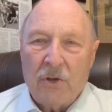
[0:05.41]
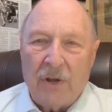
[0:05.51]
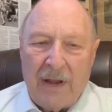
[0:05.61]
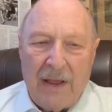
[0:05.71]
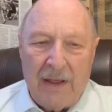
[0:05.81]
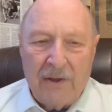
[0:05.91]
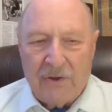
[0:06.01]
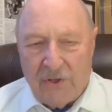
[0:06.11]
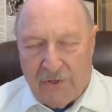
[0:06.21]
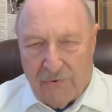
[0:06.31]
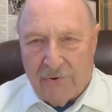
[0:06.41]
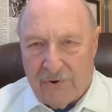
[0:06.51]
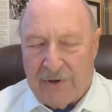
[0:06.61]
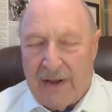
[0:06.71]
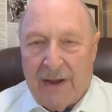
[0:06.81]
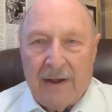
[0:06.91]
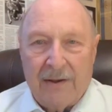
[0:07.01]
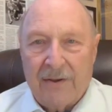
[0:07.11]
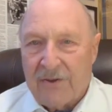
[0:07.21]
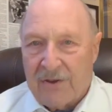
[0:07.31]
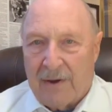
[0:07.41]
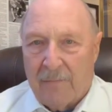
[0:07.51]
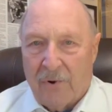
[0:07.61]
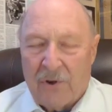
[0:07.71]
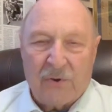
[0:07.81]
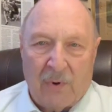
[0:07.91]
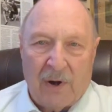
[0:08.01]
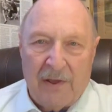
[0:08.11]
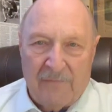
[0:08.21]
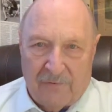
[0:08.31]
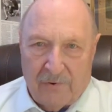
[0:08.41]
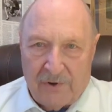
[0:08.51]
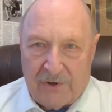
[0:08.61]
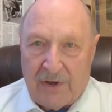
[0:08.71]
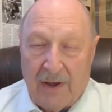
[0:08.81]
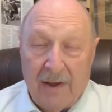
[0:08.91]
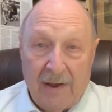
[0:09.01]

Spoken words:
Today is Thursday, December 21st,